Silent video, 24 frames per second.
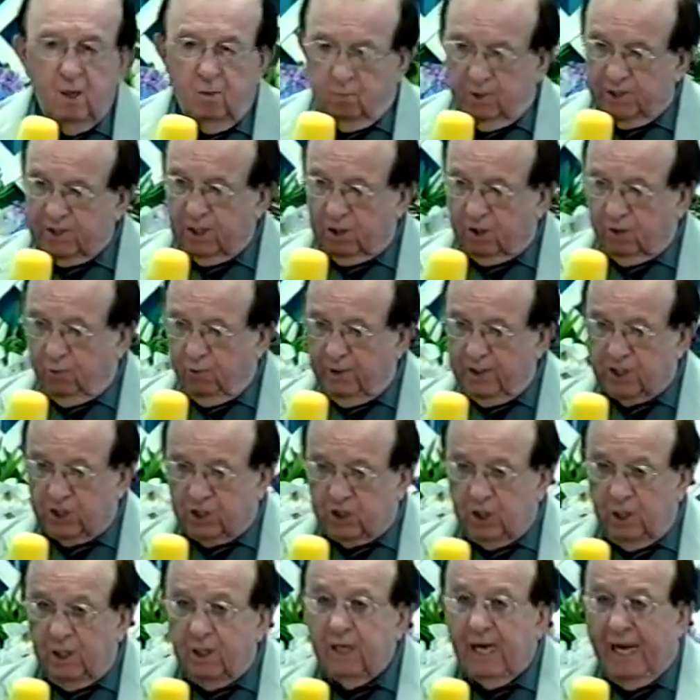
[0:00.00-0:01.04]
But the
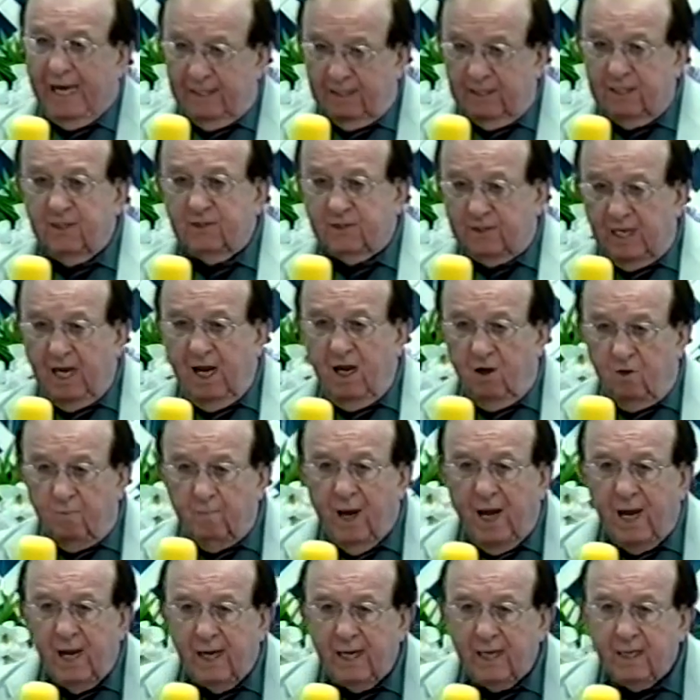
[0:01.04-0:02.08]
Christian has a sound
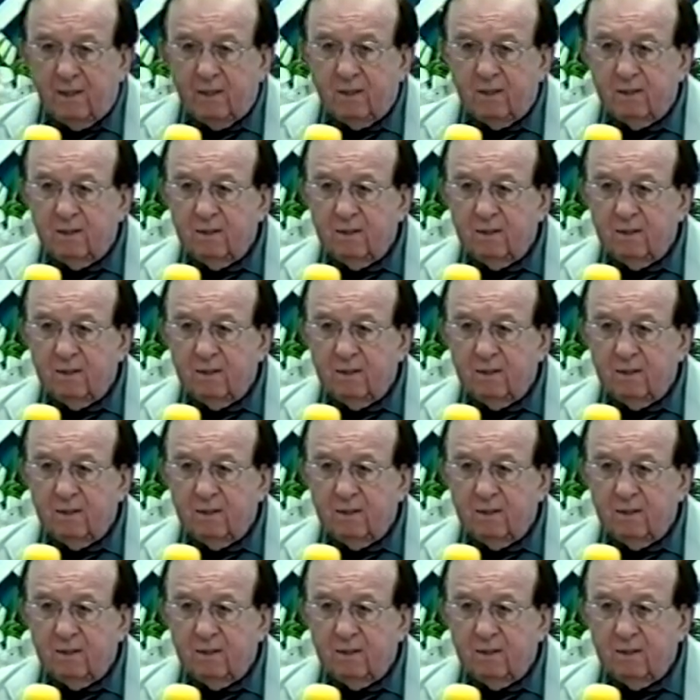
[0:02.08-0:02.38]
mind.